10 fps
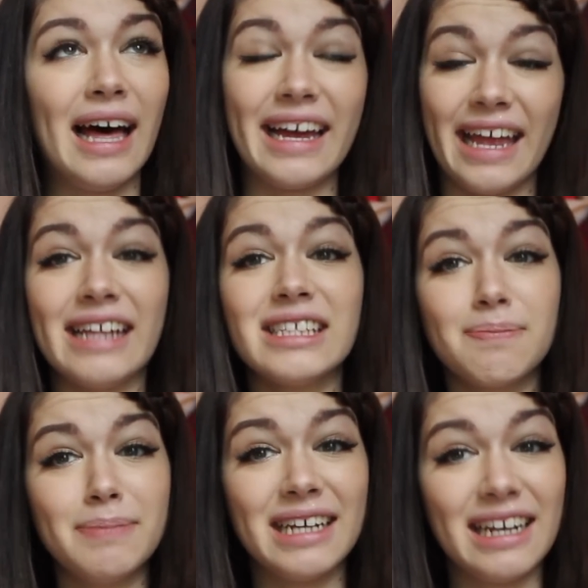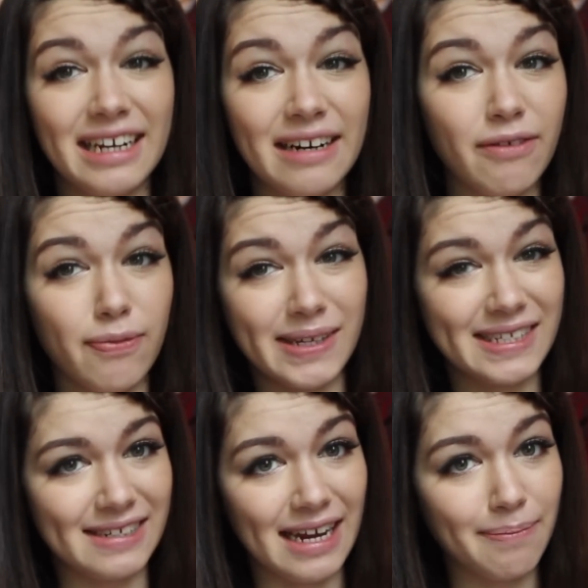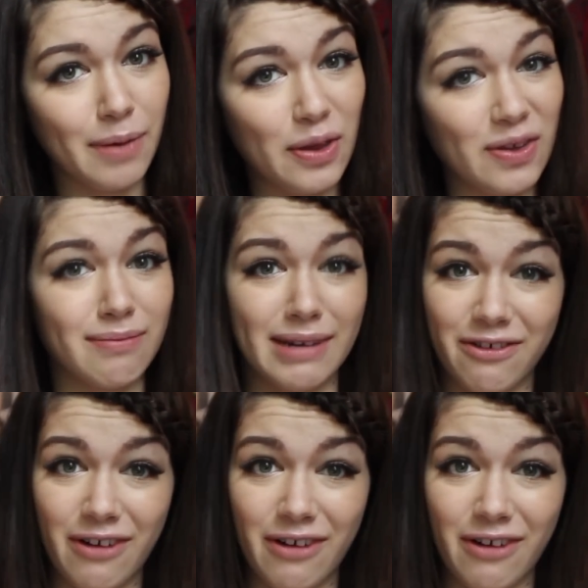I can speak a little with my stepmother and my